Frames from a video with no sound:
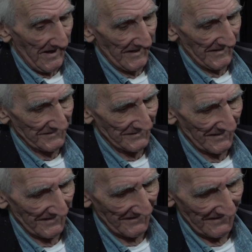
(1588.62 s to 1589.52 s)

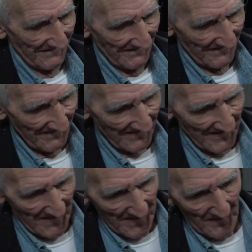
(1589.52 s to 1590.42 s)
And
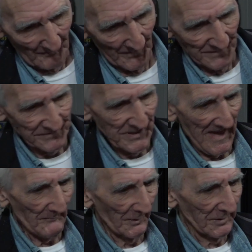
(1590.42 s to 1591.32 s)
when the
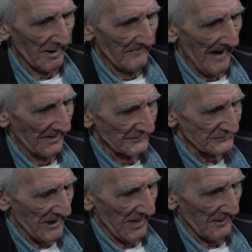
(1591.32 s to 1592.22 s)
cat would come out of the
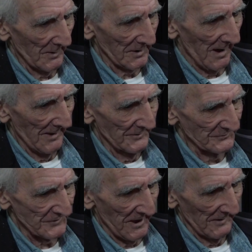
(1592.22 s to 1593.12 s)
cellar, we call it a
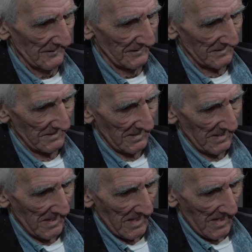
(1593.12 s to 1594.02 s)
cellar,
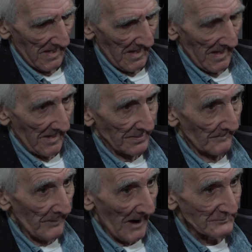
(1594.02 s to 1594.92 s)
the
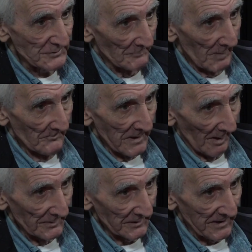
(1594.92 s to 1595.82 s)
possum would be
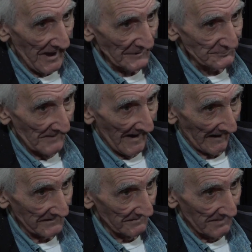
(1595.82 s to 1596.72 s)
on the cat's back
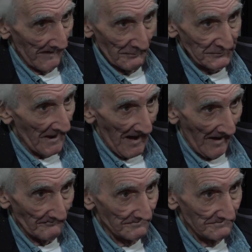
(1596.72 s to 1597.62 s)
every time,